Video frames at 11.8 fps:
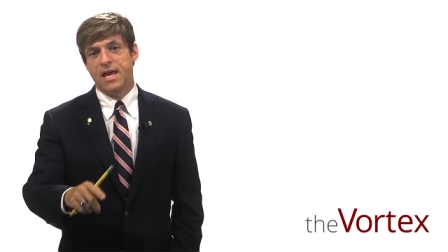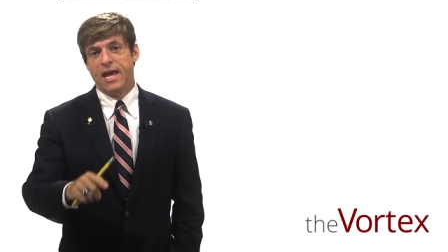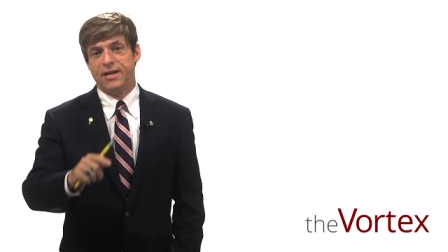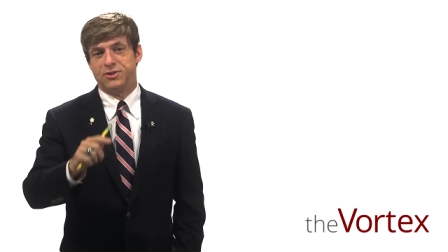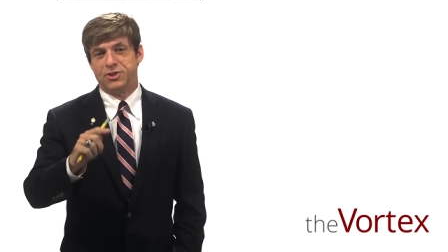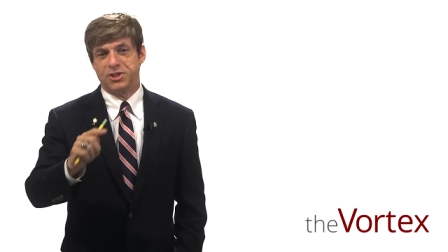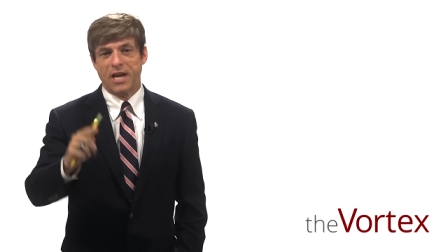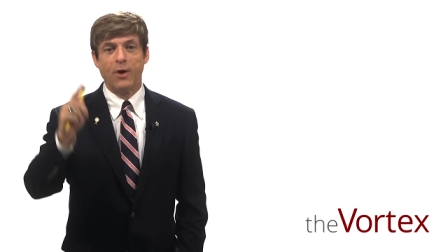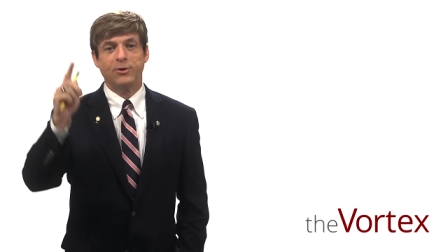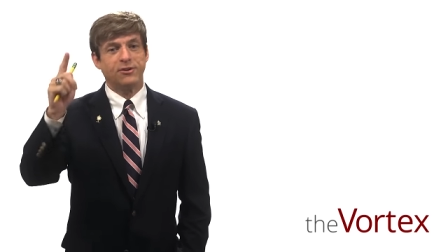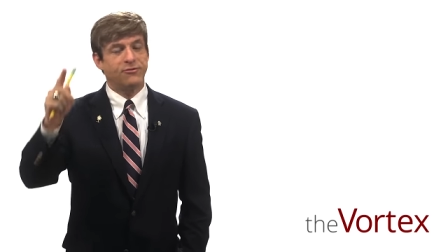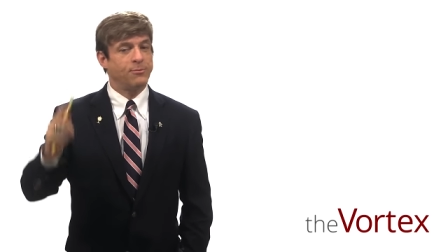had
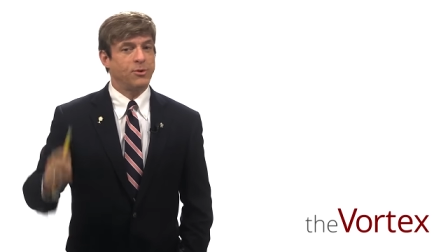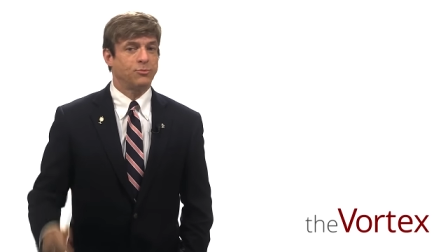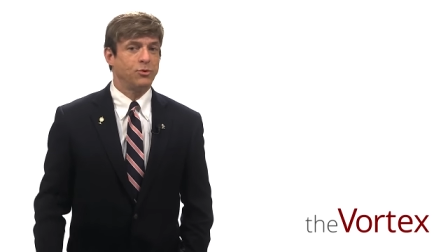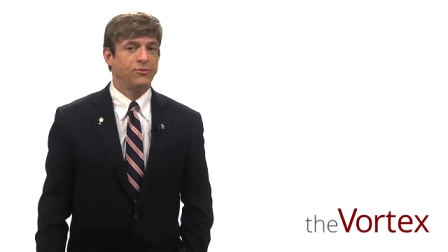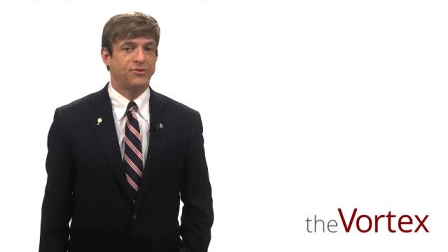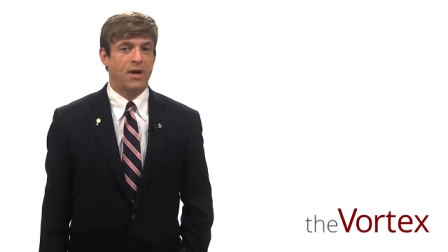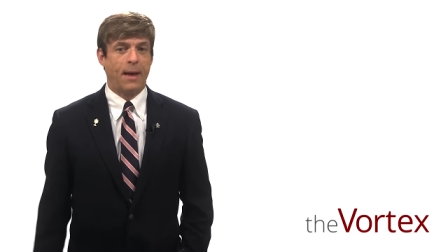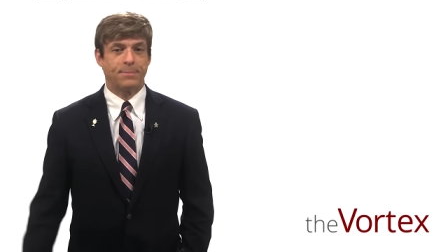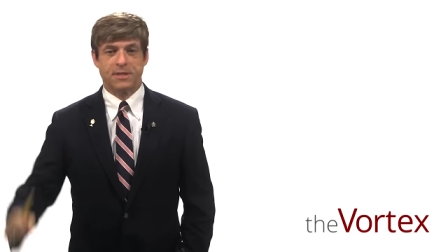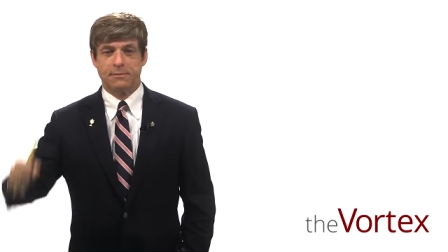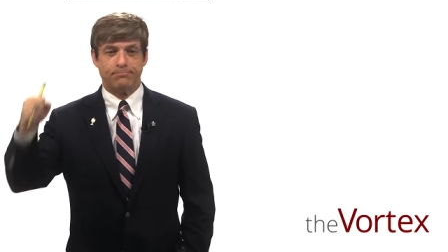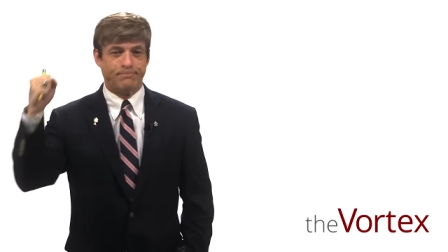shouted from the
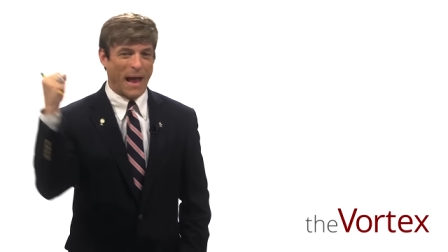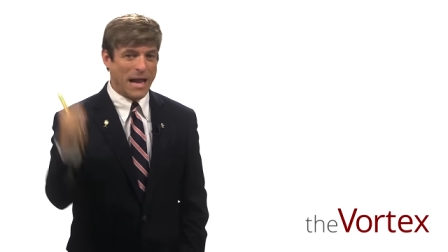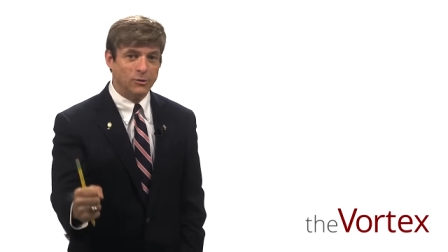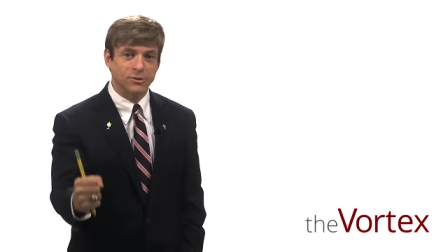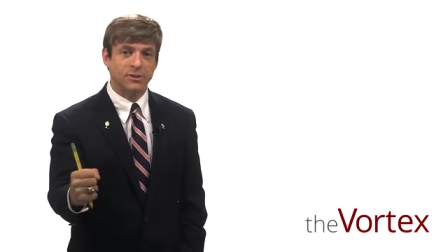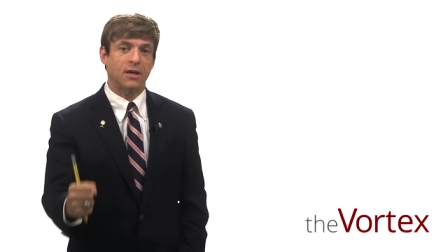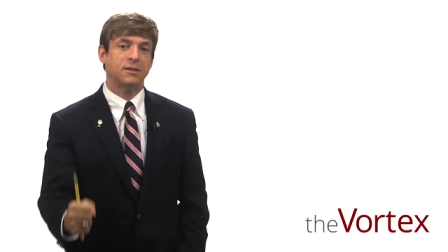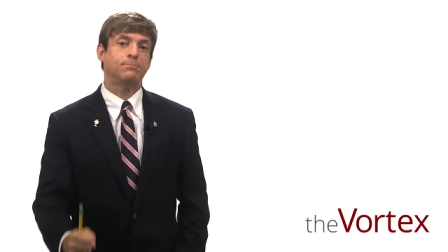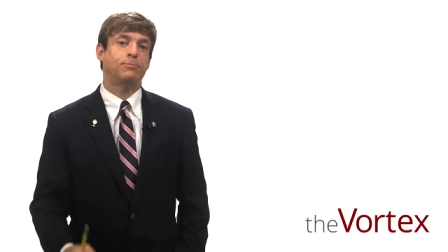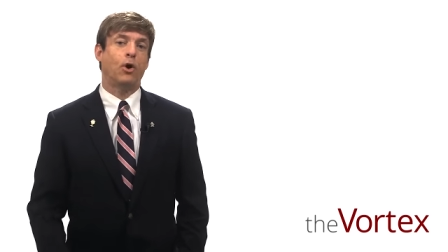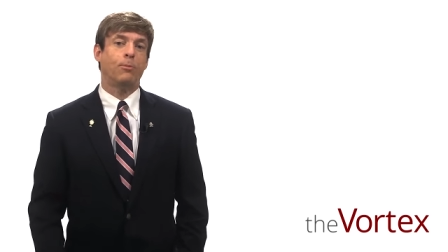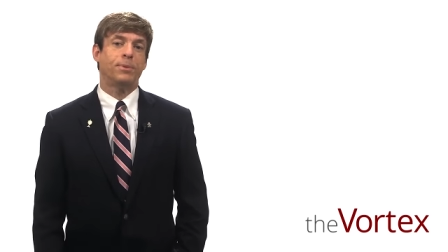rooftops and pounded on the
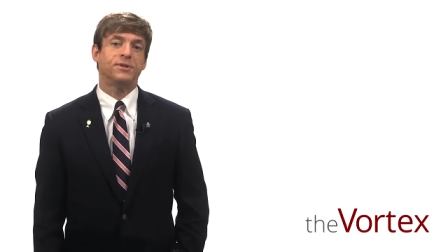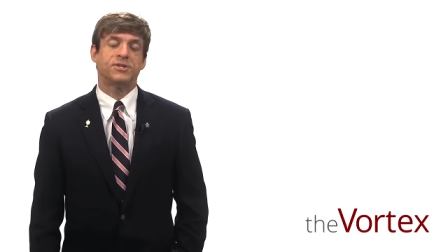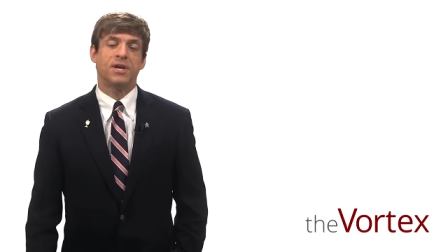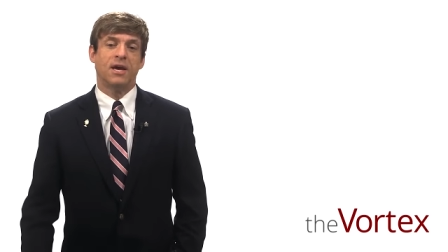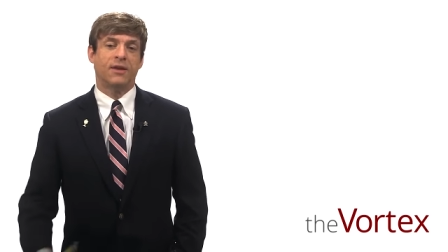pulpits